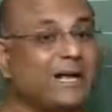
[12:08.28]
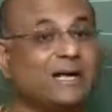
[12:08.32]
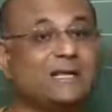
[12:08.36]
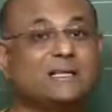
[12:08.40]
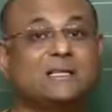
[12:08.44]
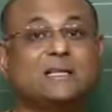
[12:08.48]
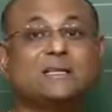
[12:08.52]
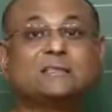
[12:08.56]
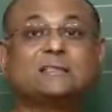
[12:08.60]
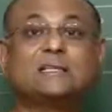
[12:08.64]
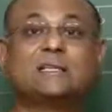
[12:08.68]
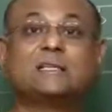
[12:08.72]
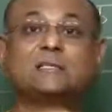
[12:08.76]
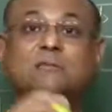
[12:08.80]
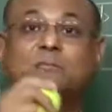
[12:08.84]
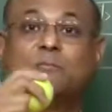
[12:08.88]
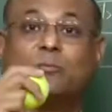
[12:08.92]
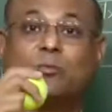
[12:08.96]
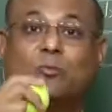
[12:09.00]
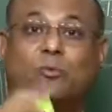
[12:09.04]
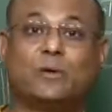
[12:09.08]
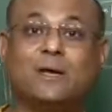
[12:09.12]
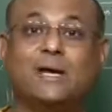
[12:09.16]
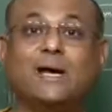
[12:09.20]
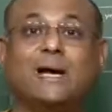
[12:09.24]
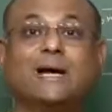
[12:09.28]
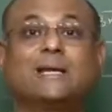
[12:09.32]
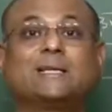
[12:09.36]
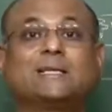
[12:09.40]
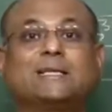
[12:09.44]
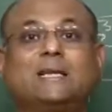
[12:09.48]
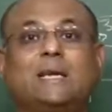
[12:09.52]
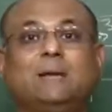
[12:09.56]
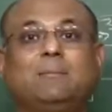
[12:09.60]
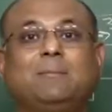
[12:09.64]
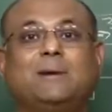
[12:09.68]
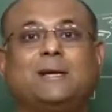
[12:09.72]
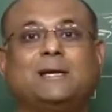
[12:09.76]
like this, it is moving
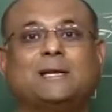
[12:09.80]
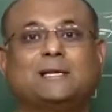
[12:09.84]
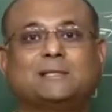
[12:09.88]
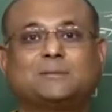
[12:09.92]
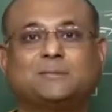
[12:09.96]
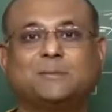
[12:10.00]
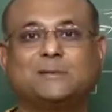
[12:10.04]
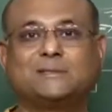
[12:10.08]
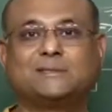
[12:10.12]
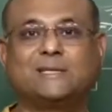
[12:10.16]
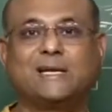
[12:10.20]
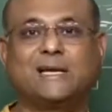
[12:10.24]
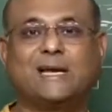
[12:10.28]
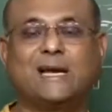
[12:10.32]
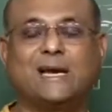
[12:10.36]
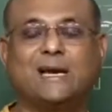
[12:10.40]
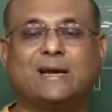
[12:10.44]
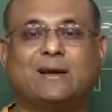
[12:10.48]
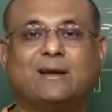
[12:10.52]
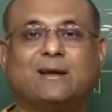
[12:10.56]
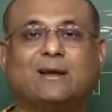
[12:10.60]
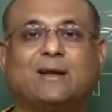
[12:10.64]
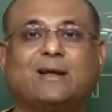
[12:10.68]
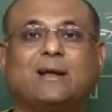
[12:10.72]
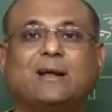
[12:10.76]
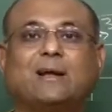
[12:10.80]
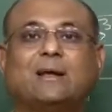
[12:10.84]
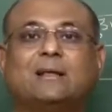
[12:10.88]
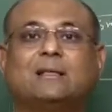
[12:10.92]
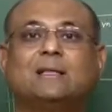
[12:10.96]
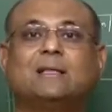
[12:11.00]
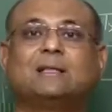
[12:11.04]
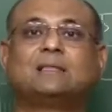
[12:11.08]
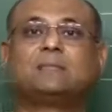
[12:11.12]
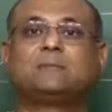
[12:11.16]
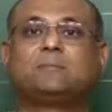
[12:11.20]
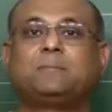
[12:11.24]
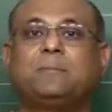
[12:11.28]
at three meters per second.
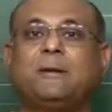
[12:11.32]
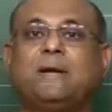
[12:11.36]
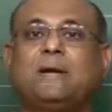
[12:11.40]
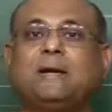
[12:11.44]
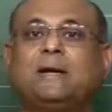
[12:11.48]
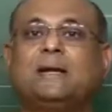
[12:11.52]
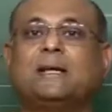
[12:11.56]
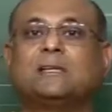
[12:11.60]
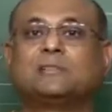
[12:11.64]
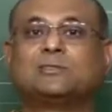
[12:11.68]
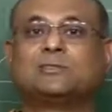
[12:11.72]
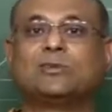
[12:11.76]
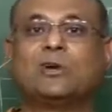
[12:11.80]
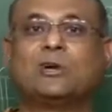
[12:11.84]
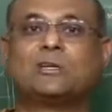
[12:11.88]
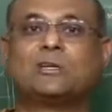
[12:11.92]
The speed does